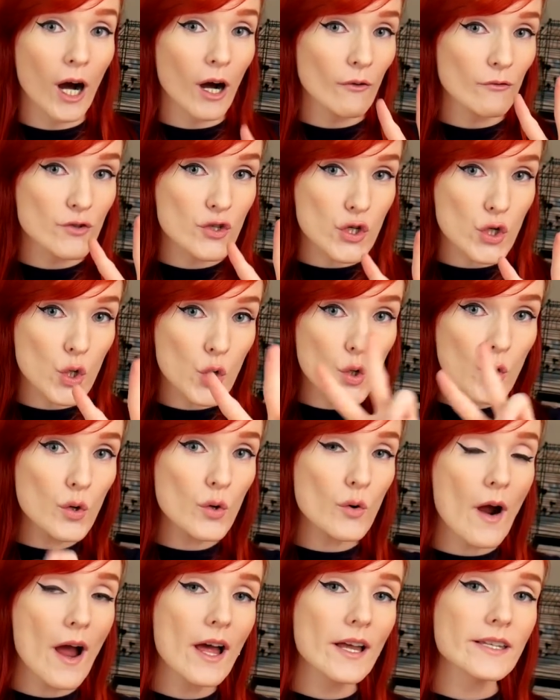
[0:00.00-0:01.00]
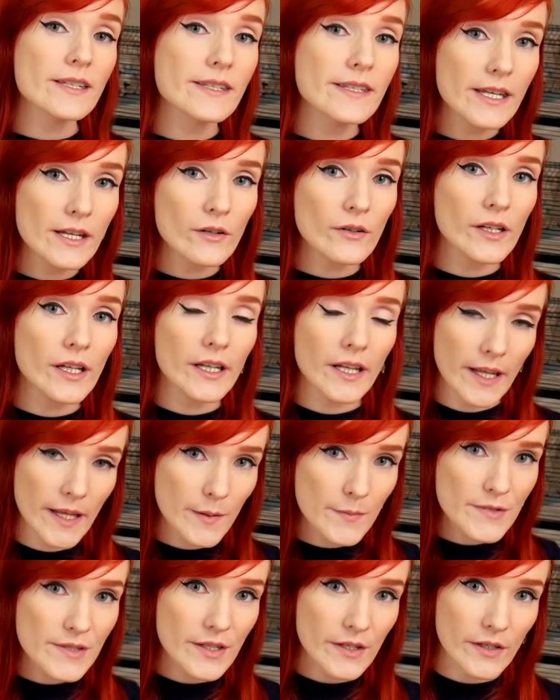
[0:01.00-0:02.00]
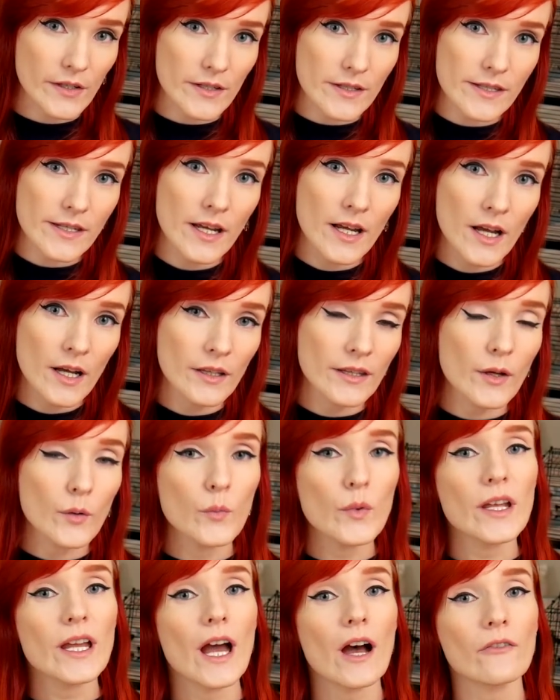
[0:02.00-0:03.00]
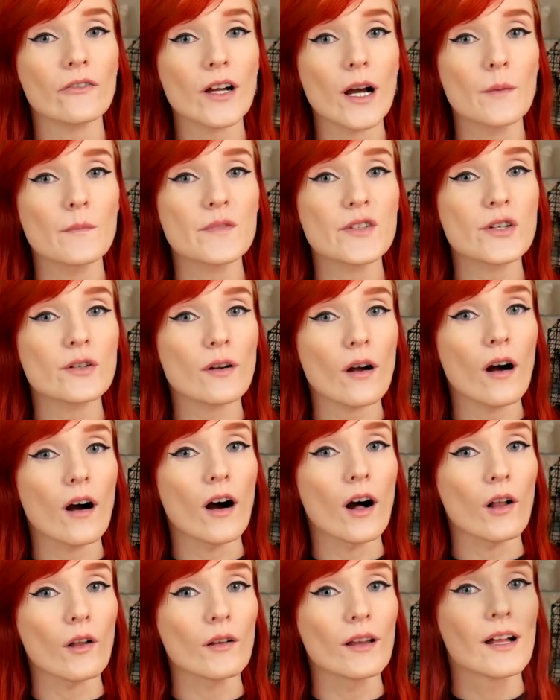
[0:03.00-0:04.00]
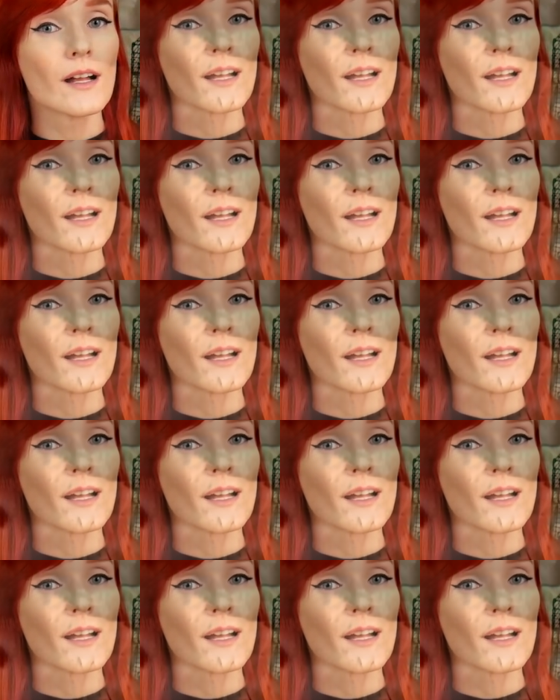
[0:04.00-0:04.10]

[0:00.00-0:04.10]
of two Syrian hamsters that we have come to call